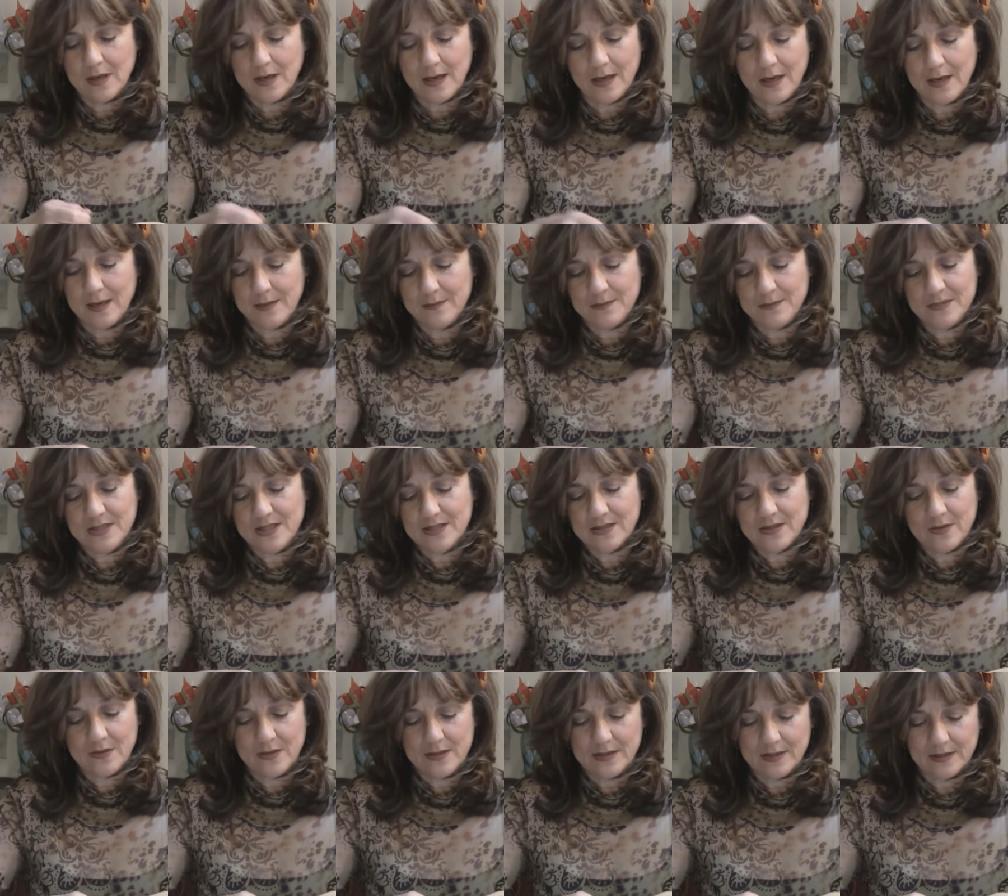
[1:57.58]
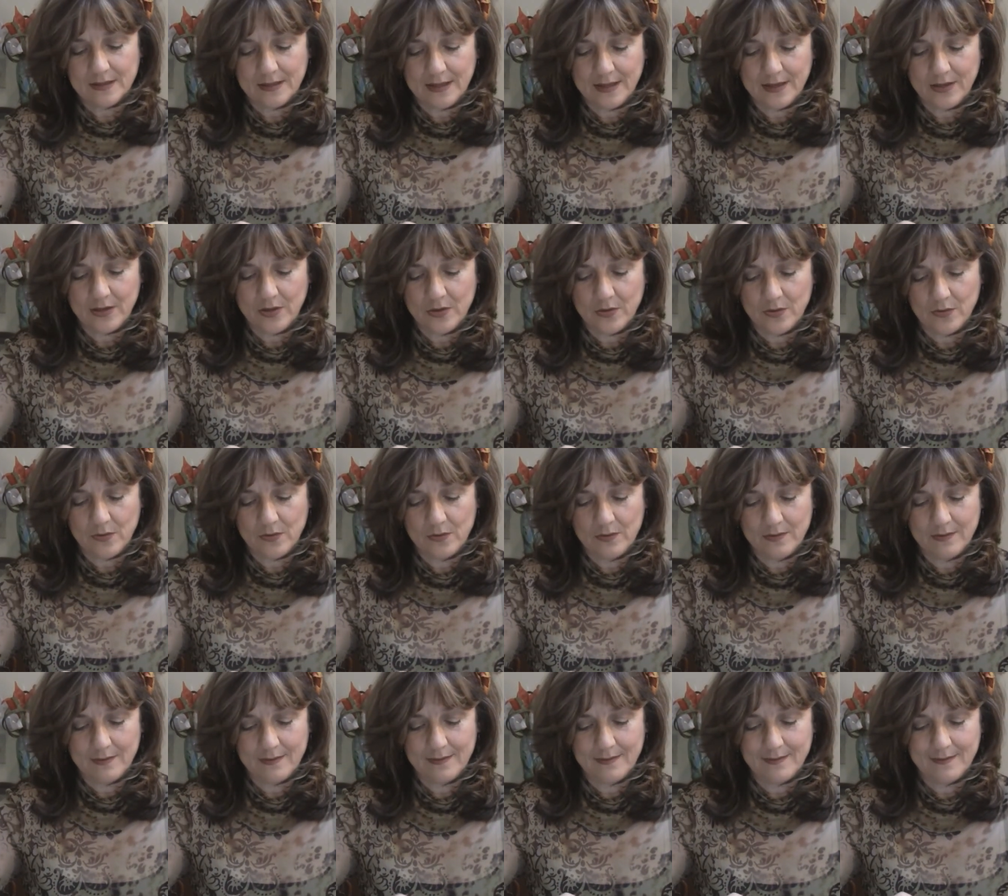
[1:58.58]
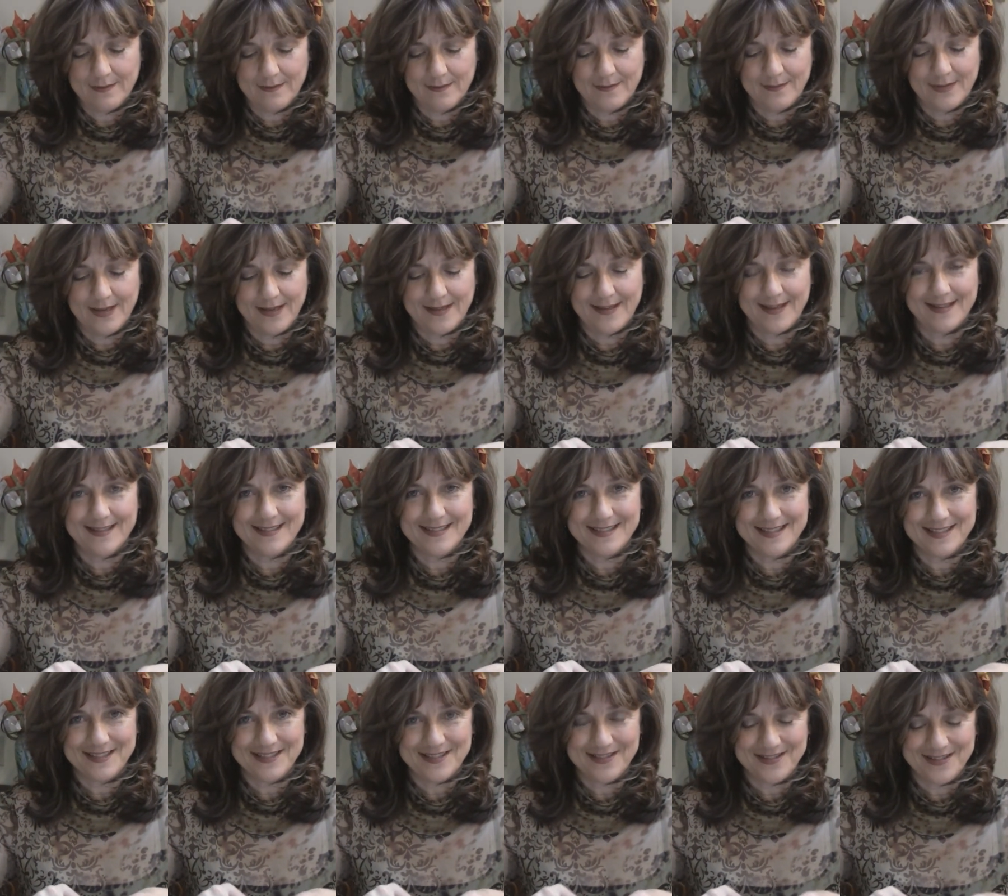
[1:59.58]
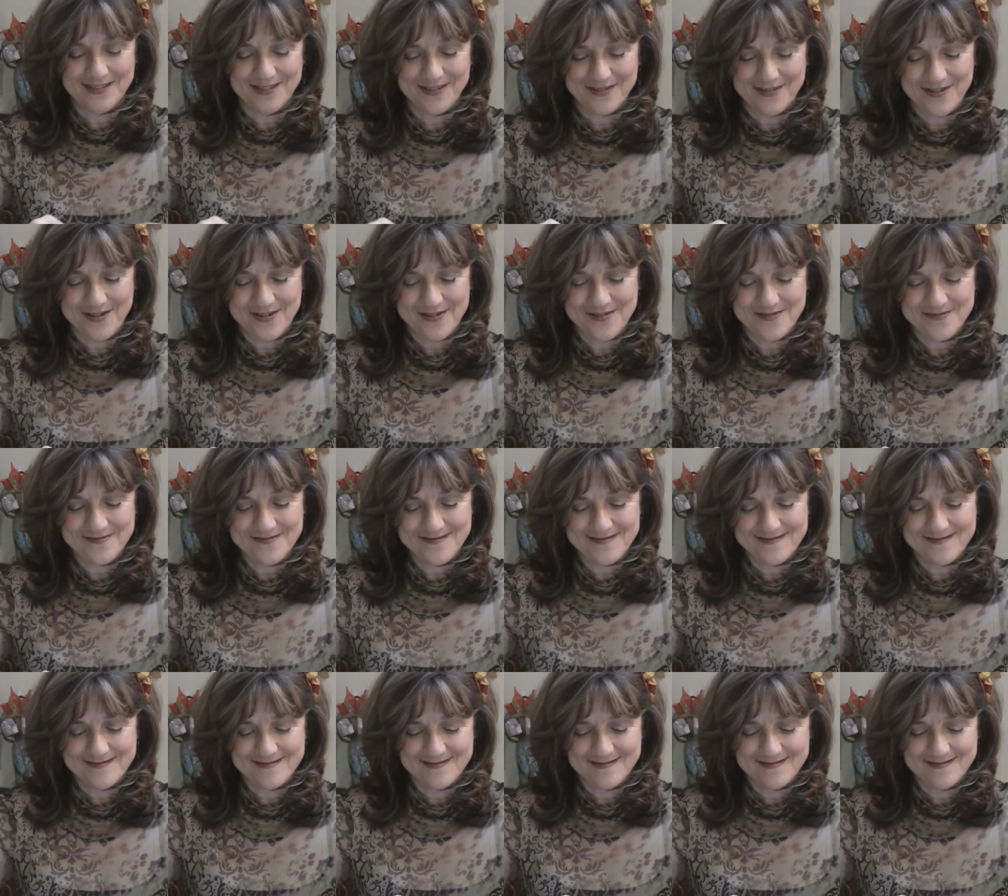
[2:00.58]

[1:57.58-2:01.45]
I'm just going to let you make that decision on your own.